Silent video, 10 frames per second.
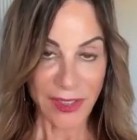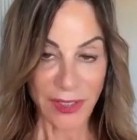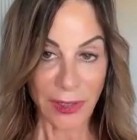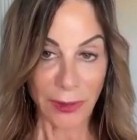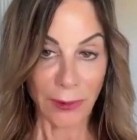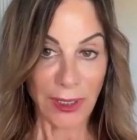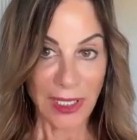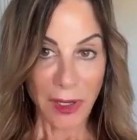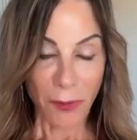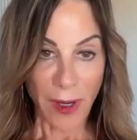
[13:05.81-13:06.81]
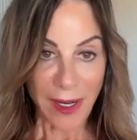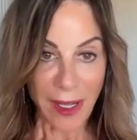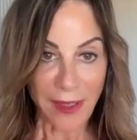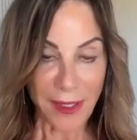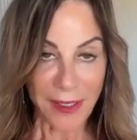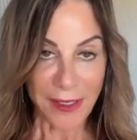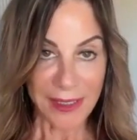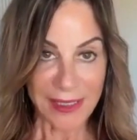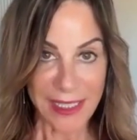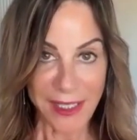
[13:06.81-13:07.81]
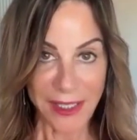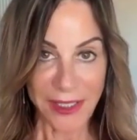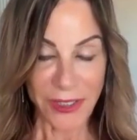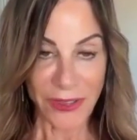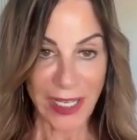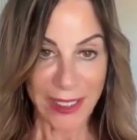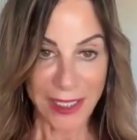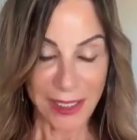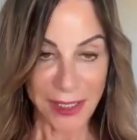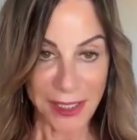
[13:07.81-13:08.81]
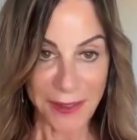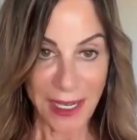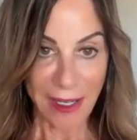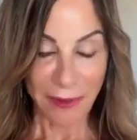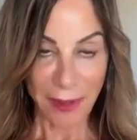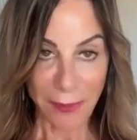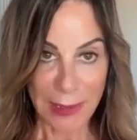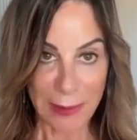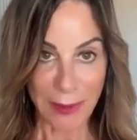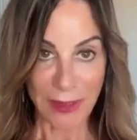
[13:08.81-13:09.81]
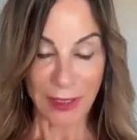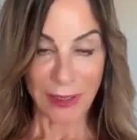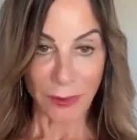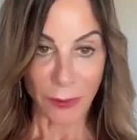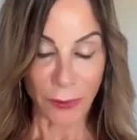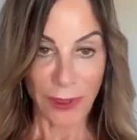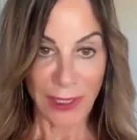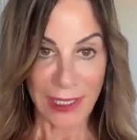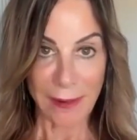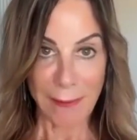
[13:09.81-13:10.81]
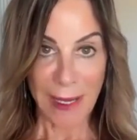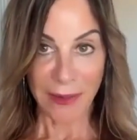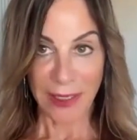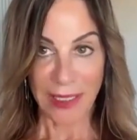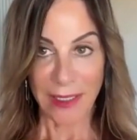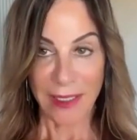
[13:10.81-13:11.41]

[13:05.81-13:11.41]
So what other ninja strategies do you have when people are worried about like